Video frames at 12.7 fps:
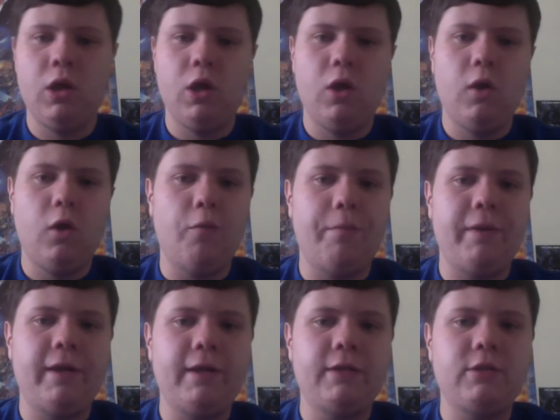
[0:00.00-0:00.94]

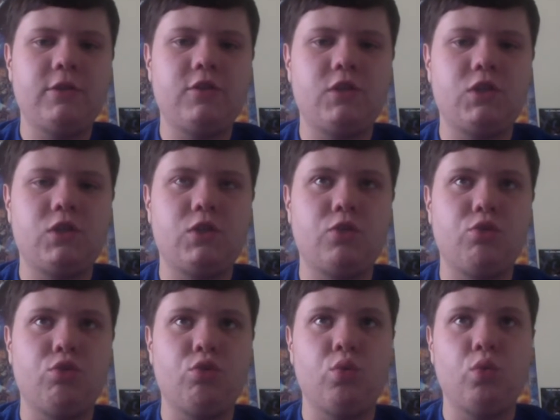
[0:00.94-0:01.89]
hoping
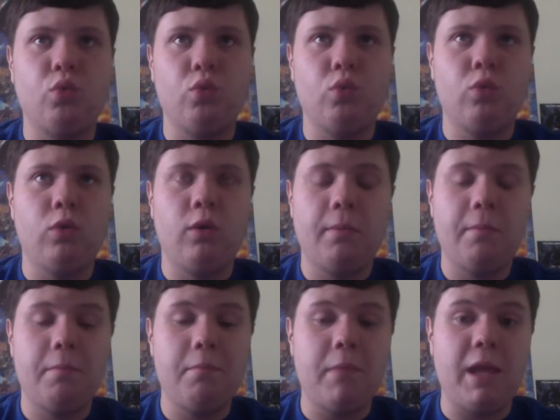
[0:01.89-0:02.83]
to
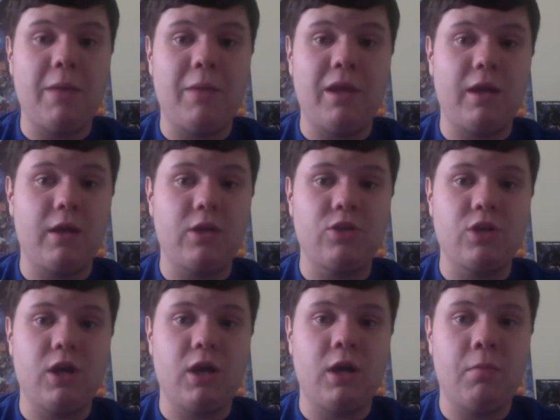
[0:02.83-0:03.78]
maybe get a
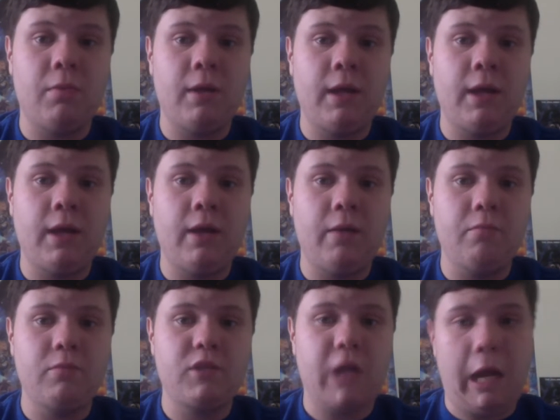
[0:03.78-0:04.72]
job.
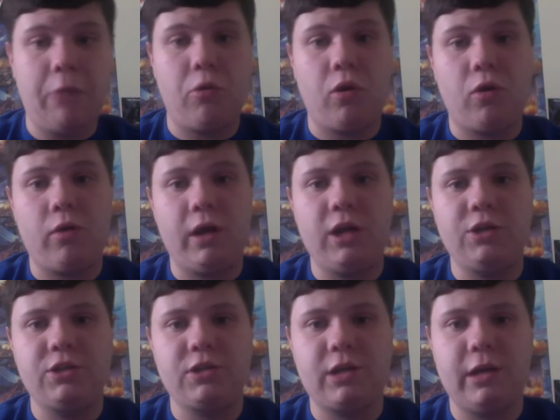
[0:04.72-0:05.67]
Skywalker Ranch
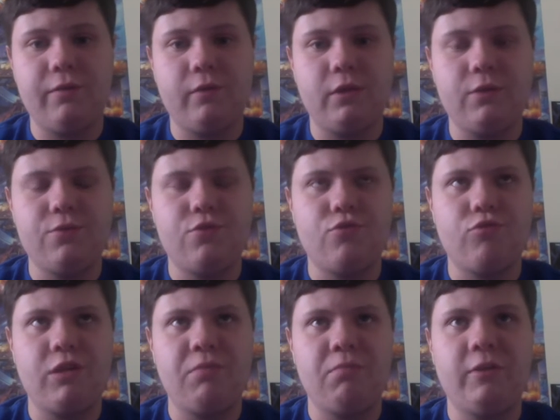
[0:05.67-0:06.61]
is kind of the
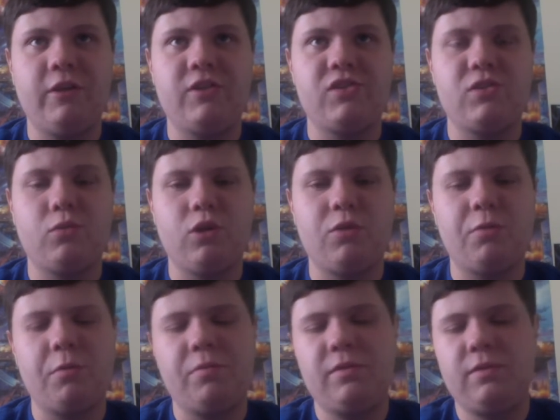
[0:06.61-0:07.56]
dream place to work,
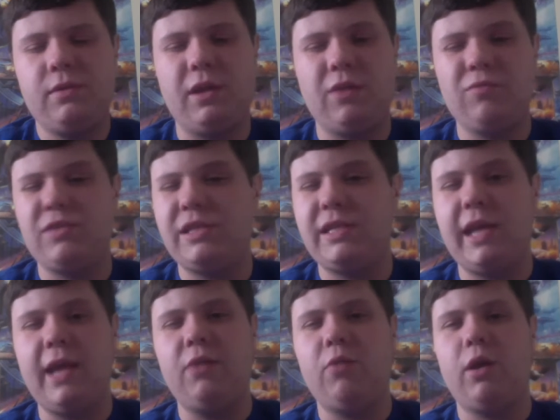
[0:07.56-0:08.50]
but just
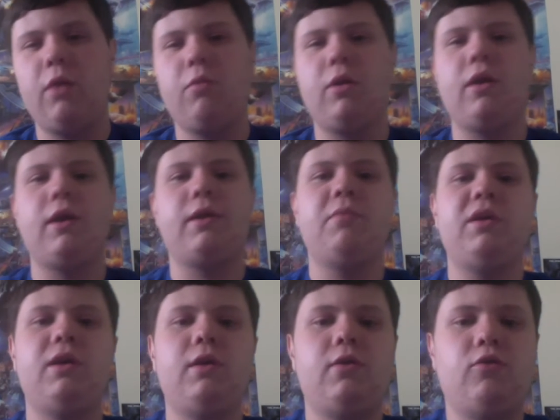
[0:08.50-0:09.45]
anywhere where I can
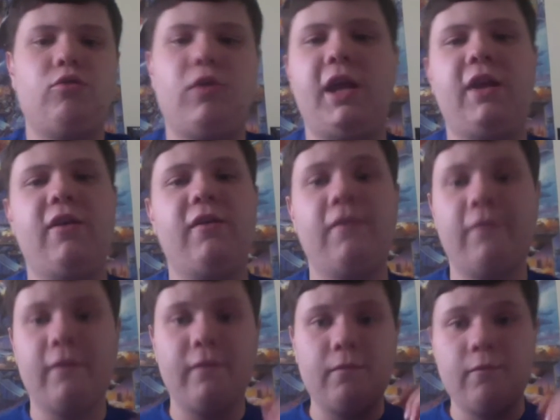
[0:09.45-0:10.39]
be creative
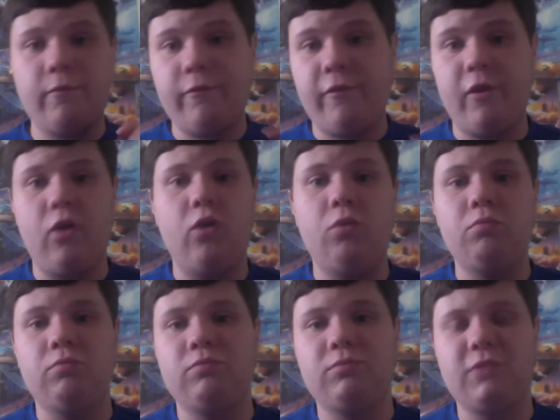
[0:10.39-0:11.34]
and
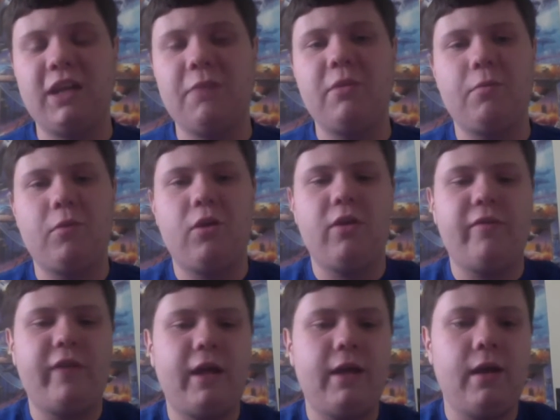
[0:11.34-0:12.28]
film can be a part of
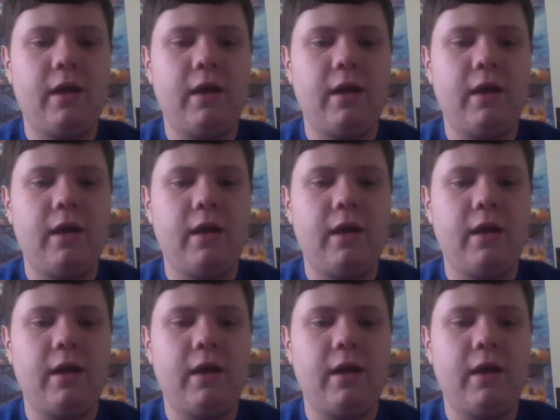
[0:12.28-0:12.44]
that.